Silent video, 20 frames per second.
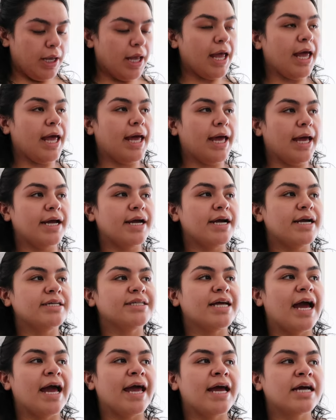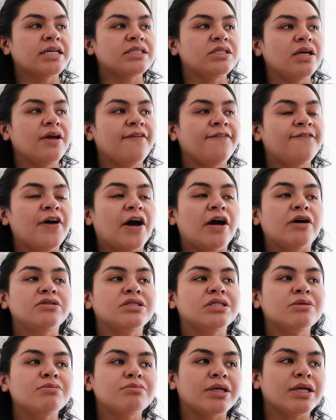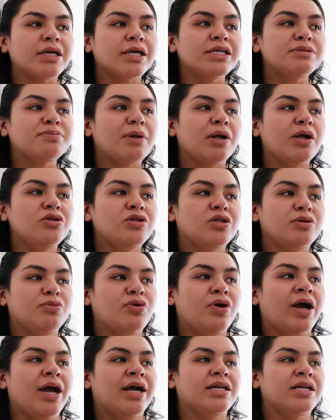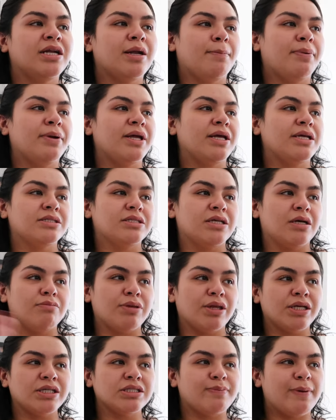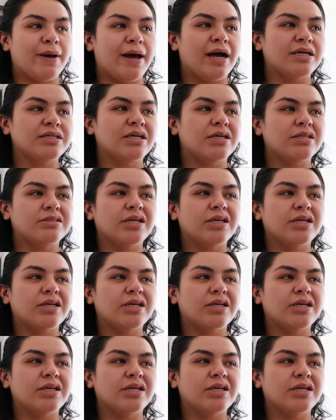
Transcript: And I actually found some things, but ultimately I ended up putting some things back. I